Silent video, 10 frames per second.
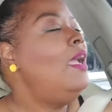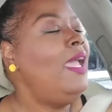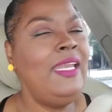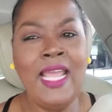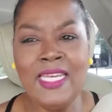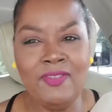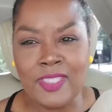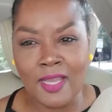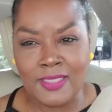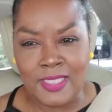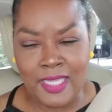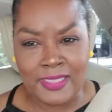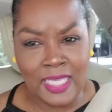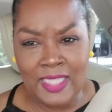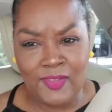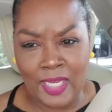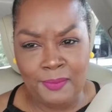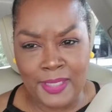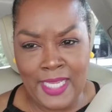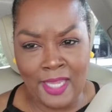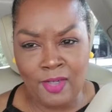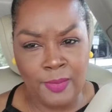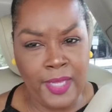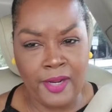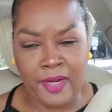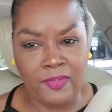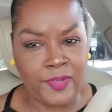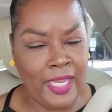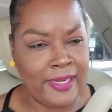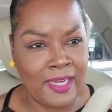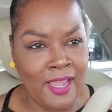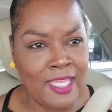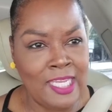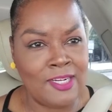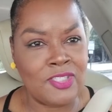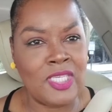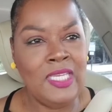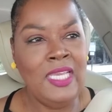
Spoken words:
And I had never talked to this guy. I lived out in my townhome area for like 9 years,